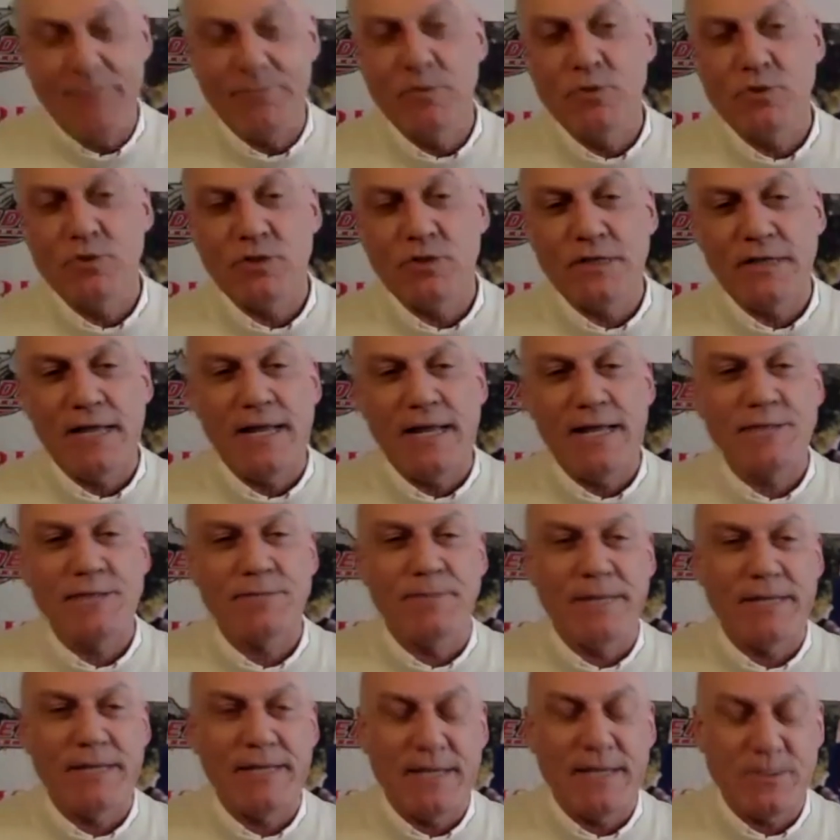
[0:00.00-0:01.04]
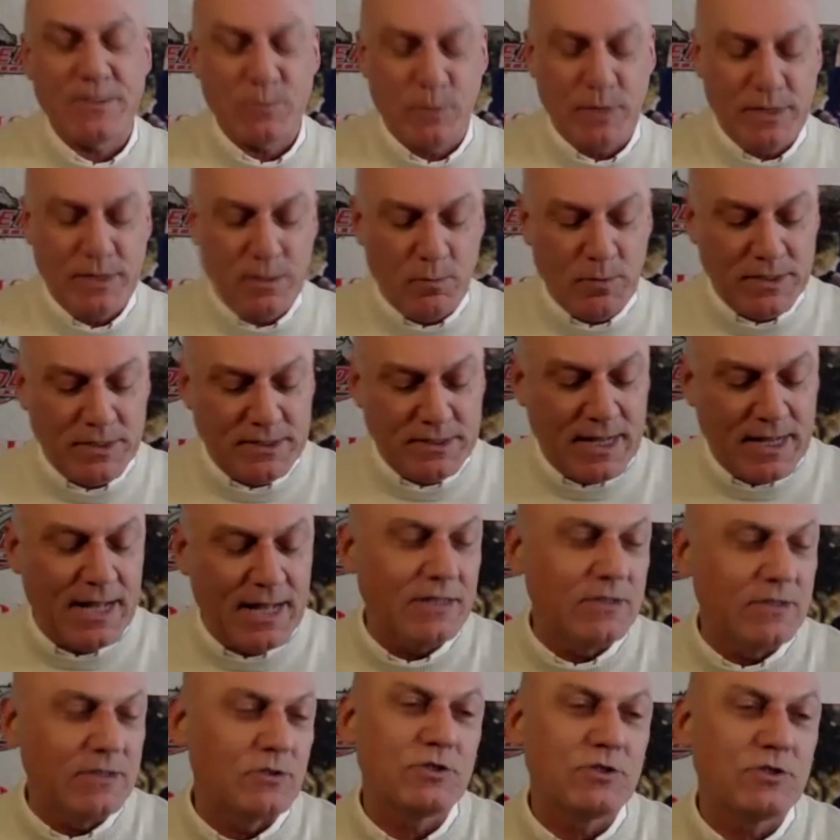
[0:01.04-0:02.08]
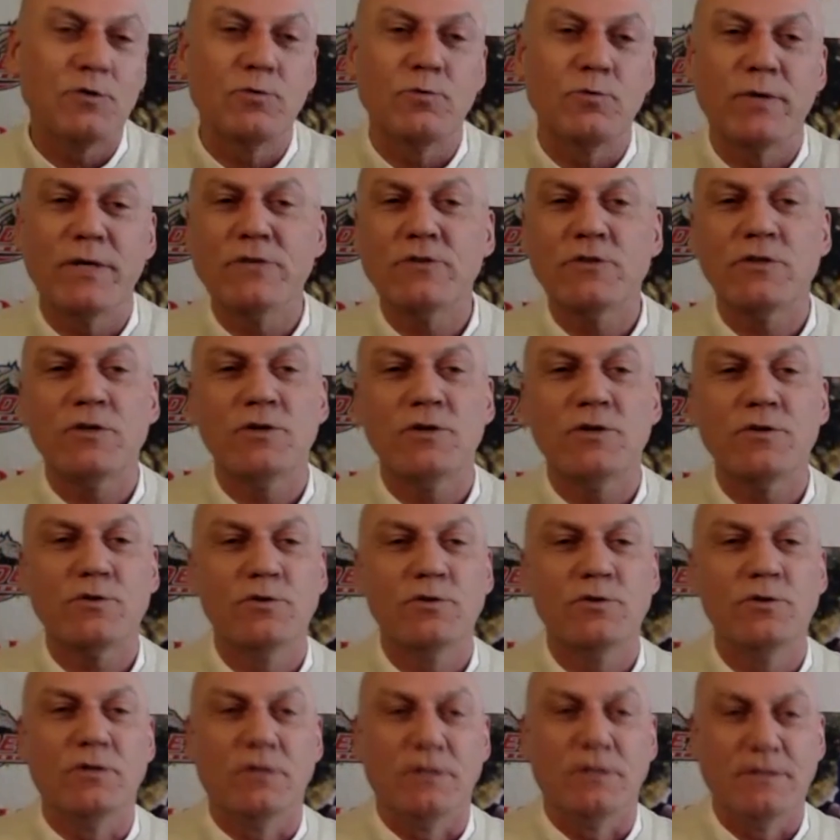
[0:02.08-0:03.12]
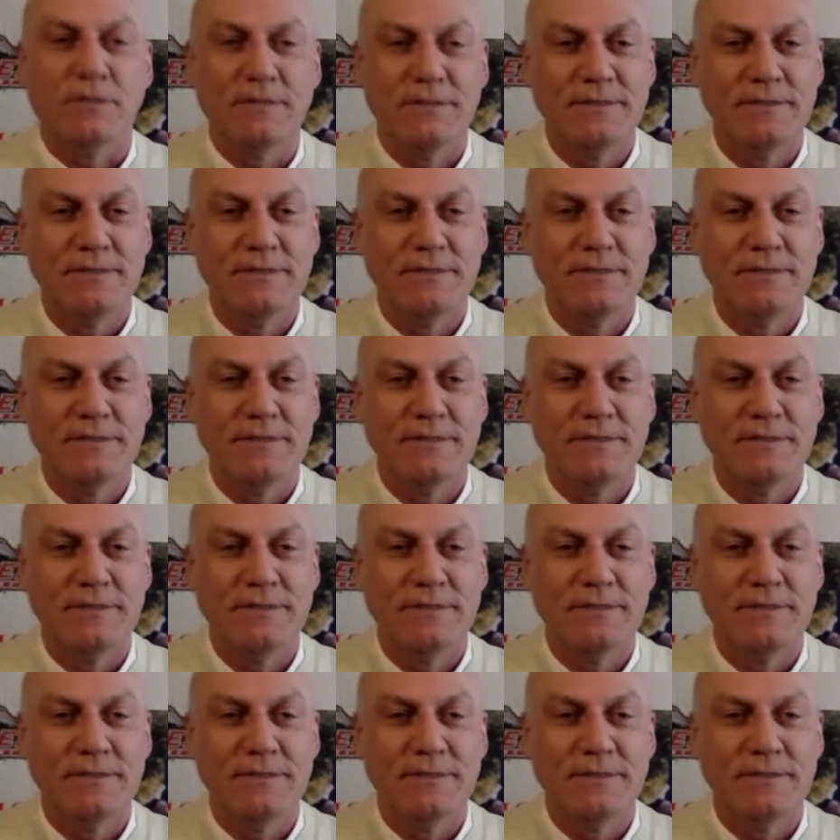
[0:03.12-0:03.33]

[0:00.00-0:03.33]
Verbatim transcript: usually I ask my guests where they went to college. So, where'd you go to school?